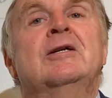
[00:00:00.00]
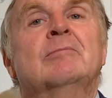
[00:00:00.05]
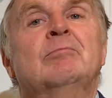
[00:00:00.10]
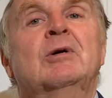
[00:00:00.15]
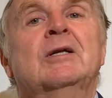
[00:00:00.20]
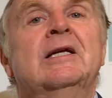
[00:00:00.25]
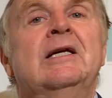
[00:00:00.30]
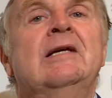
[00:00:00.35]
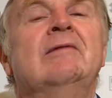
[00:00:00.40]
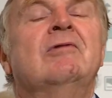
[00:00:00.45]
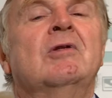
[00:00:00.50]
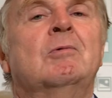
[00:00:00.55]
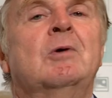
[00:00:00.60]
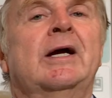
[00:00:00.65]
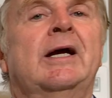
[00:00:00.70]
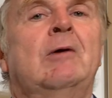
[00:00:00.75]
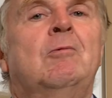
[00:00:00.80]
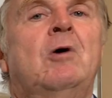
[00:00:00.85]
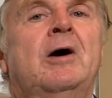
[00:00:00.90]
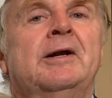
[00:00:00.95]
believe the way
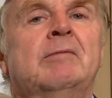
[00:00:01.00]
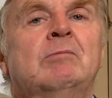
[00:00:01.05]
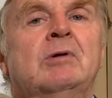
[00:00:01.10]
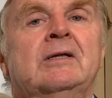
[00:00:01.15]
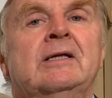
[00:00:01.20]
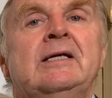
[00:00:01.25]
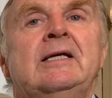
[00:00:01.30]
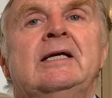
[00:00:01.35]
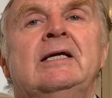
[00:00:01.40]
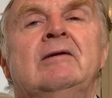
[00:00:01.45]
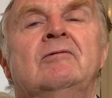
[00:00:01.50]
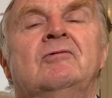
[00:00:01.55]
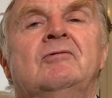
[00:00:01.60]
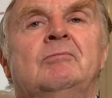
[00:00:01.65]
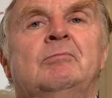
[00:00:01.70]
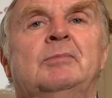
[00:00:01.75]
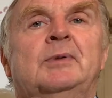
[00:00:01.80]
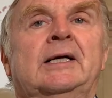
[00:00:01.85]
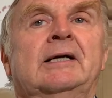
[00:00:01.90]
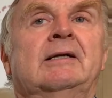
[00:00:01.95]
I want to believe,
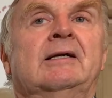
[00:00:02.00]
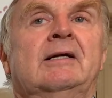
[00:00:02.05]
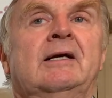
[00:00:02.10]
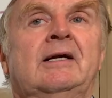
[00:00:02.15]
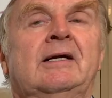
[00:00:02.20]
but